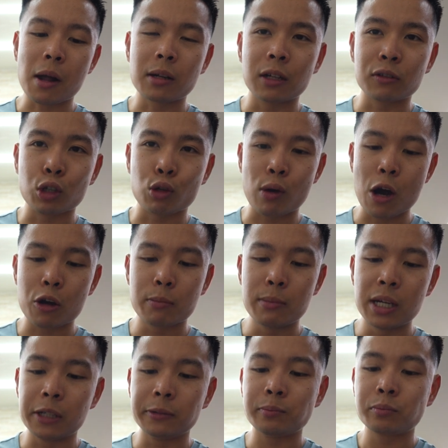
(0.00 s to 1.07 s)
of the ground
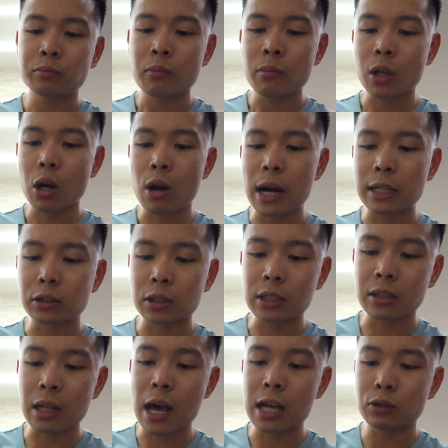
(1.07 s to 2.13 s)
meat. All right, so
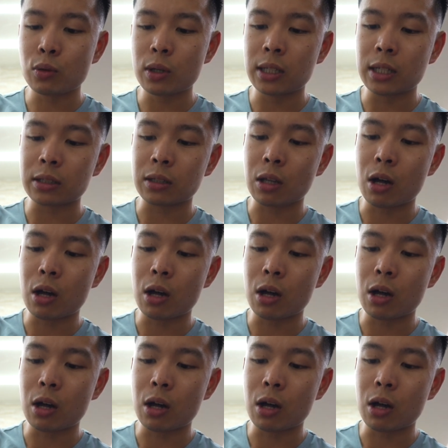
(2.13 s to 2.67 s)
this last one is